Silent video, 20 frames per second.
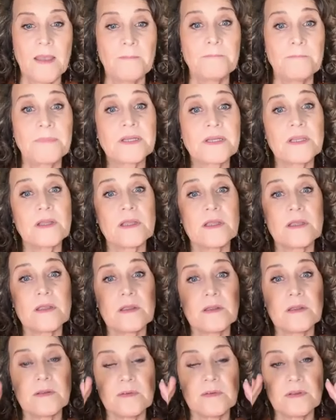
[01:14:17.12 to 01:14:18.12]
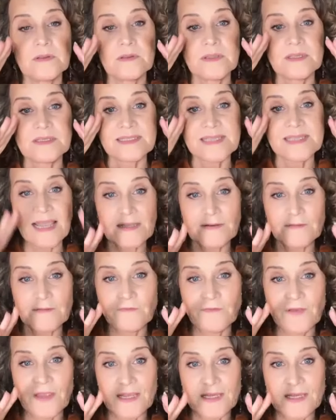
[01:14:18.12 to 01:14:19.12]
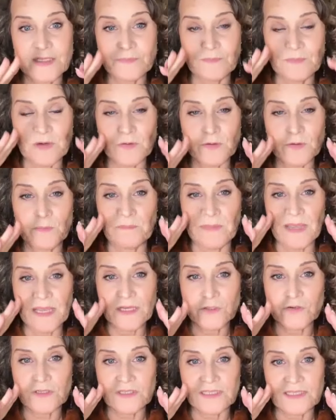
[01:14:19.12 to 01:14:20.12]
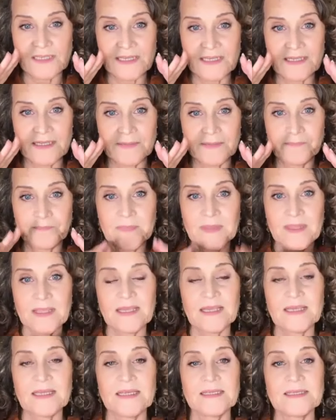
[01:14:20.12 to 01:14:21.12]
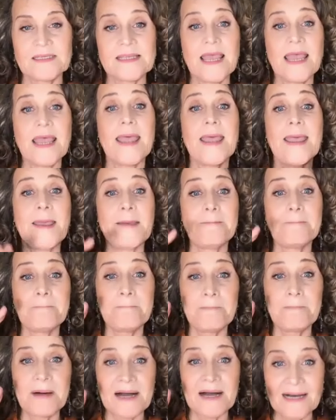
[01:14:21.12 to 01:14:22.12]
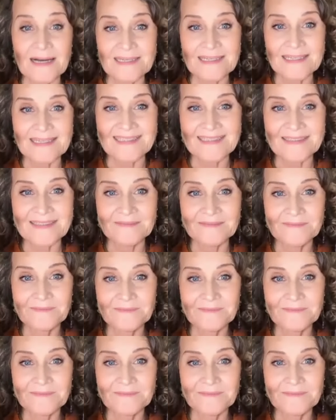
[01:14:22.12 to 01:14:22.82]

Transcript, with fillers: But the second phase, miracle matrixing, is embody,